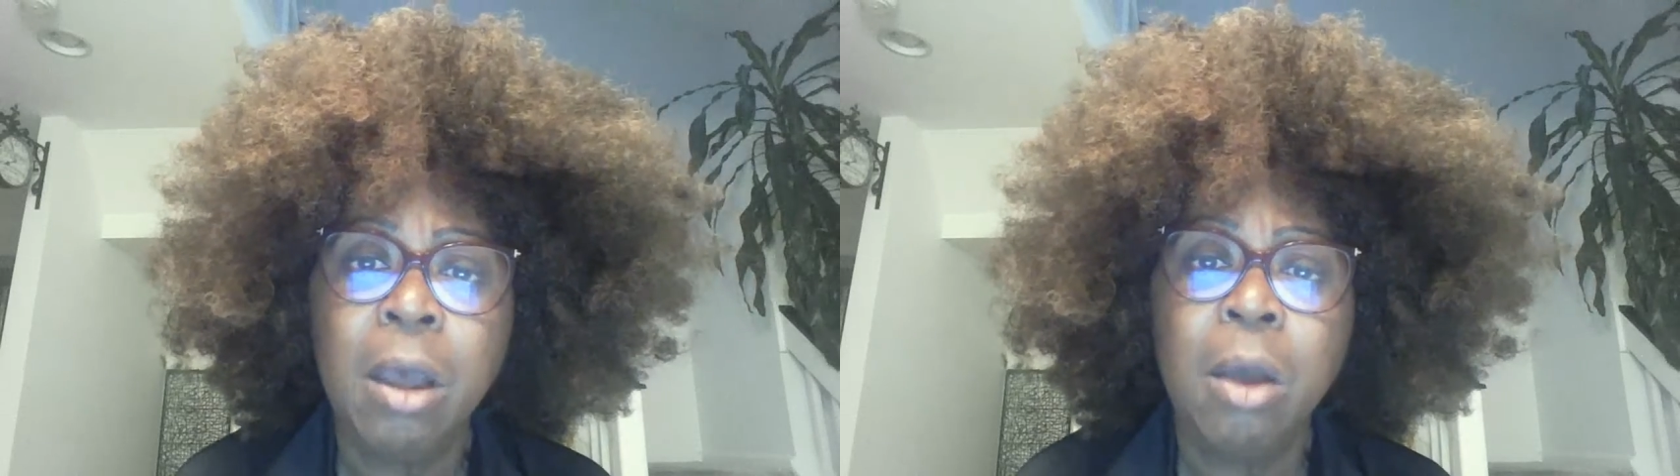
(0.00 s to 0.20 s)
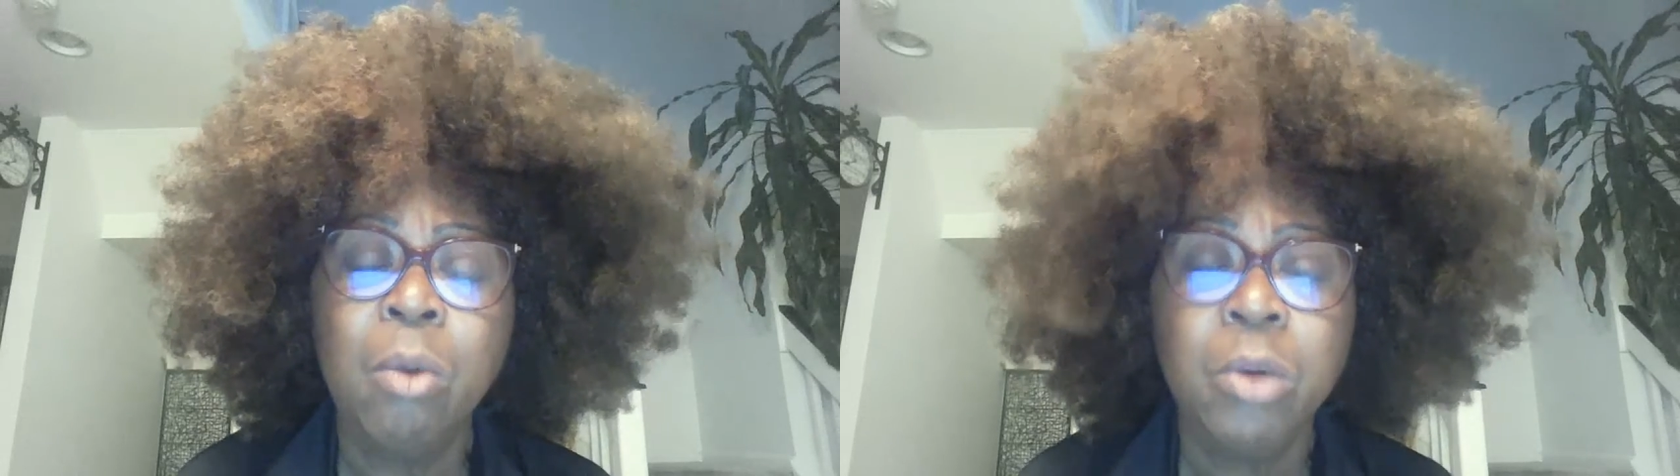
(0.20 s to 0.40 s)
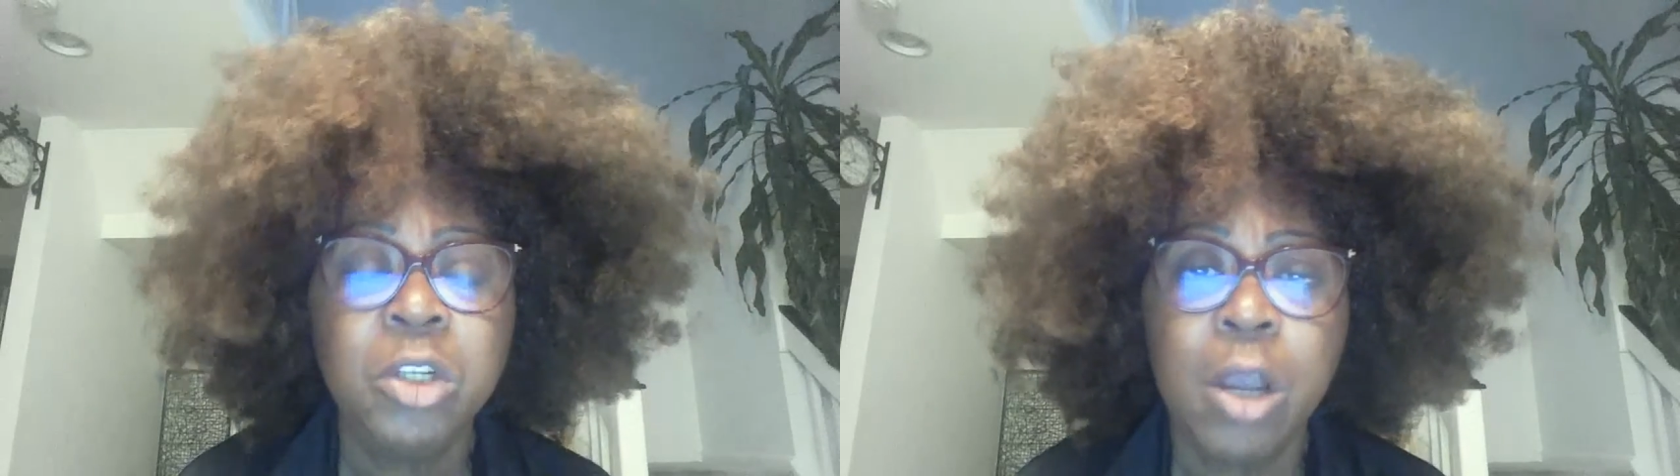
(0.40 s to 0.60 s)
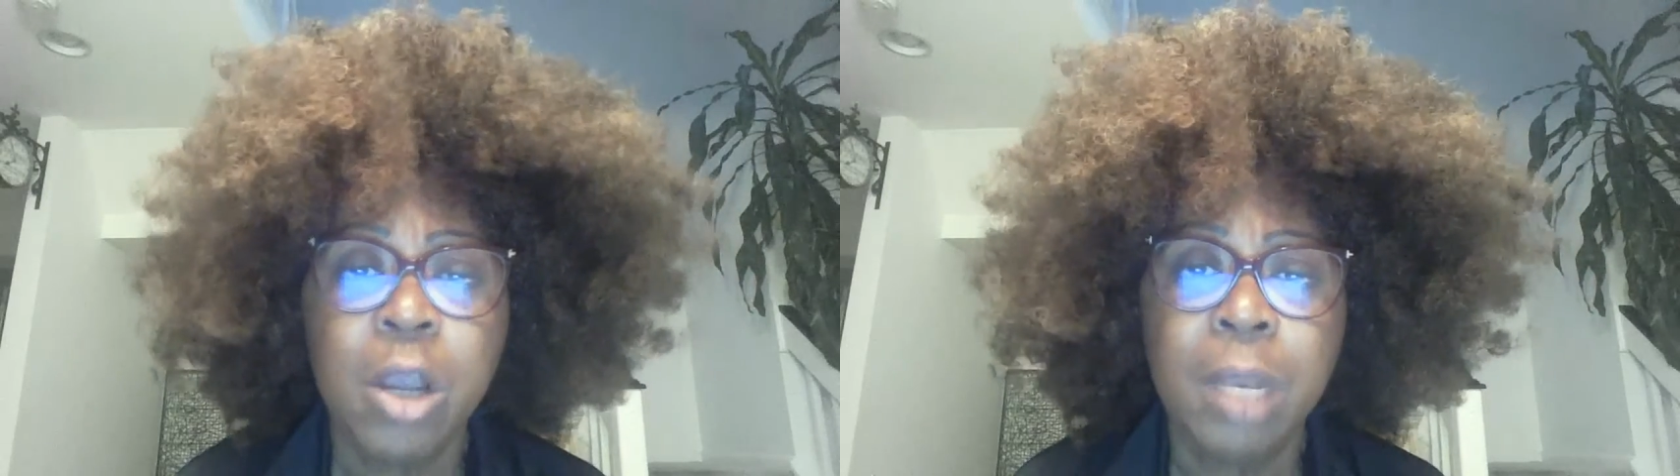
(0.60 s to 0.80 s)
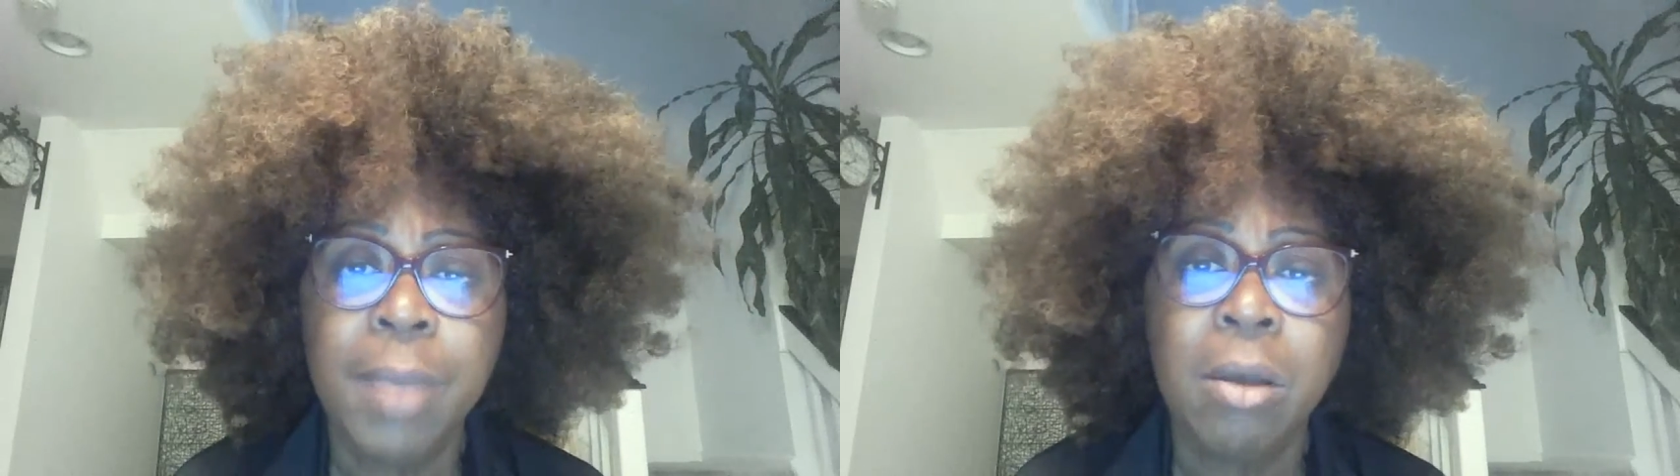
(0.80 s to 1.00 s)
we're
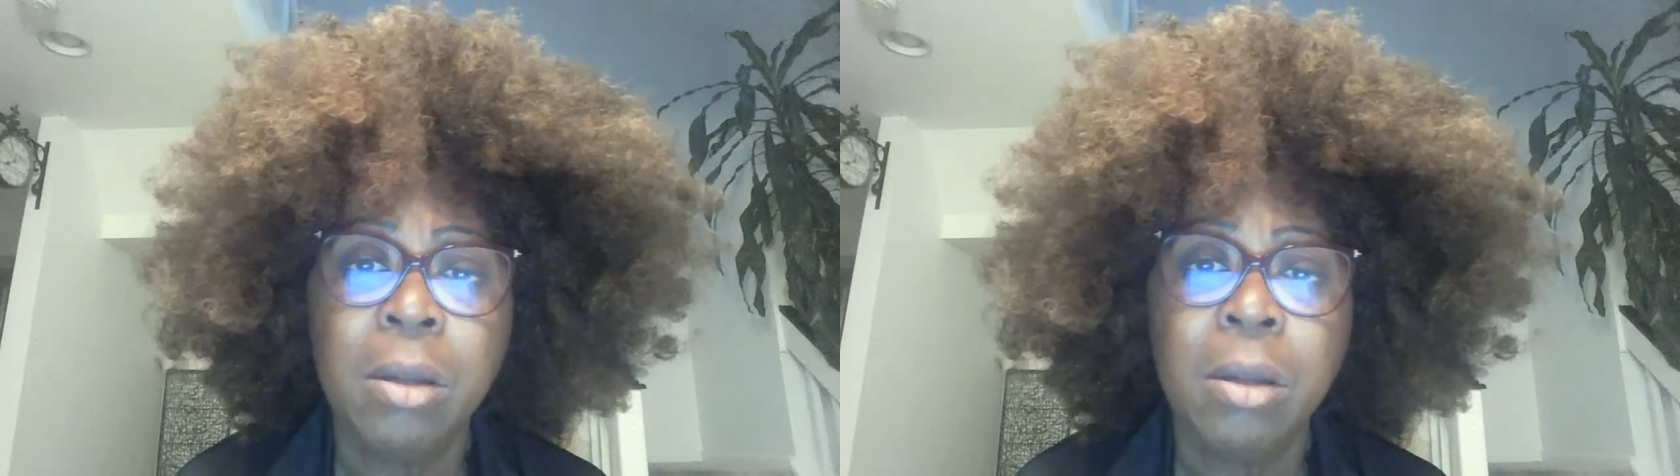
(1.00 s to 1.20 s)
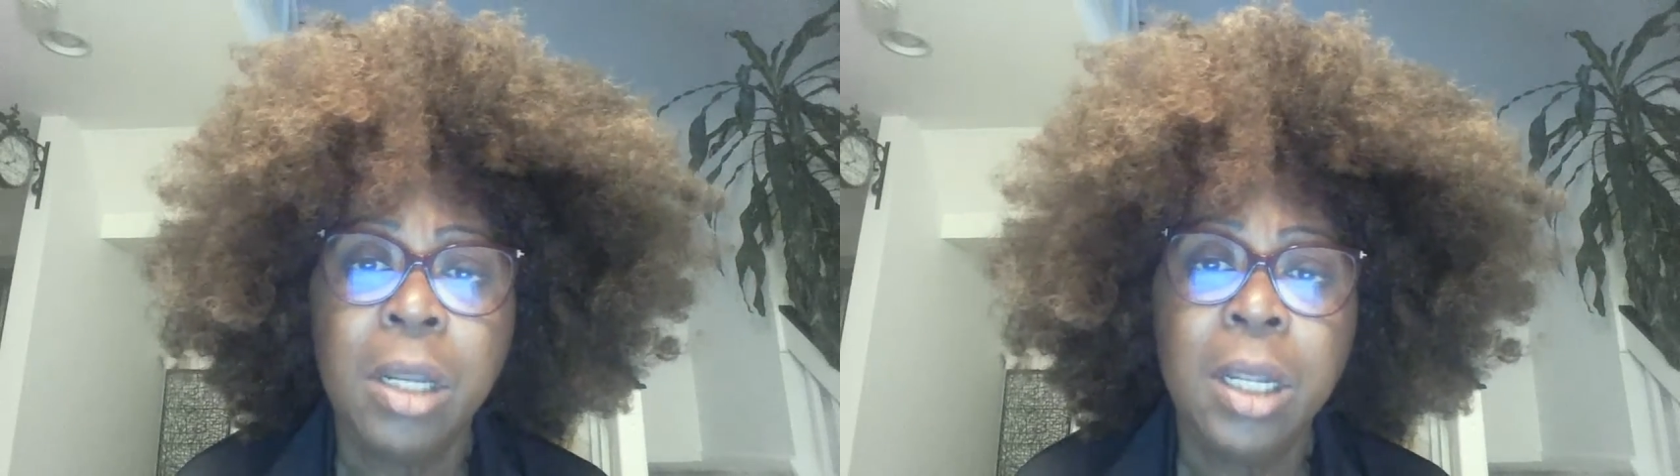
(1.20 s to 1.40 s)
talking about